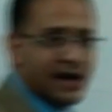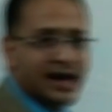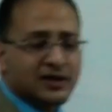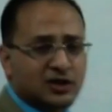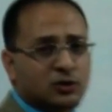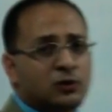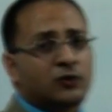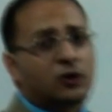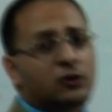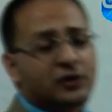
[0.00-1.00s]
the answer
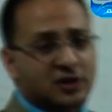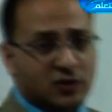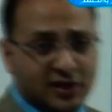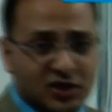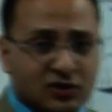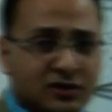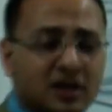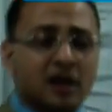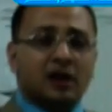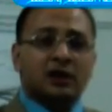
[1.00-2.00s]
of all these
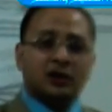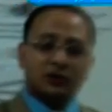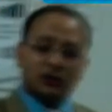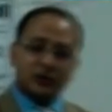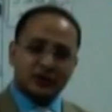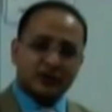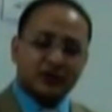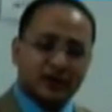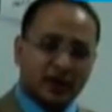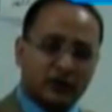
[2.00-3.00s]
questions in order
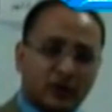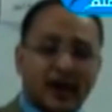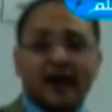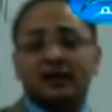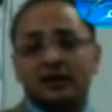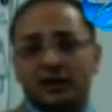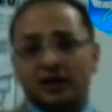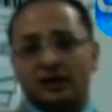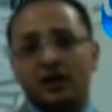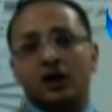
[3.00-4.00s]
to give you an
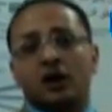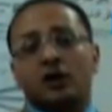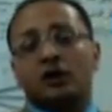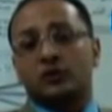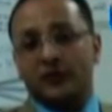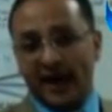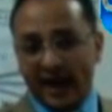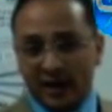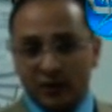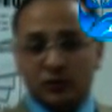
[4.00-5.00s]
idea of
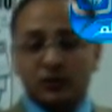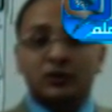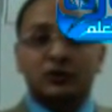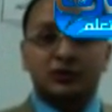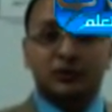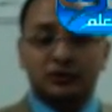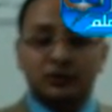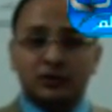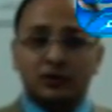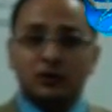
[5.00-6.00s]
how
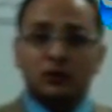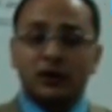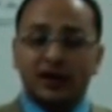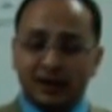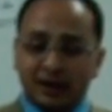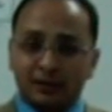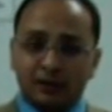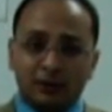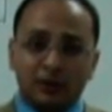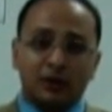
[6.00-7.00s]
do we
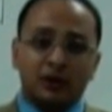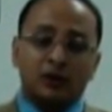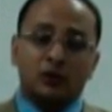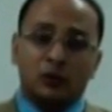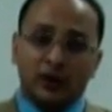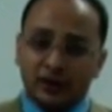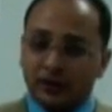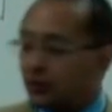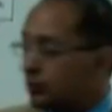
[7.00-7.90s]
deal with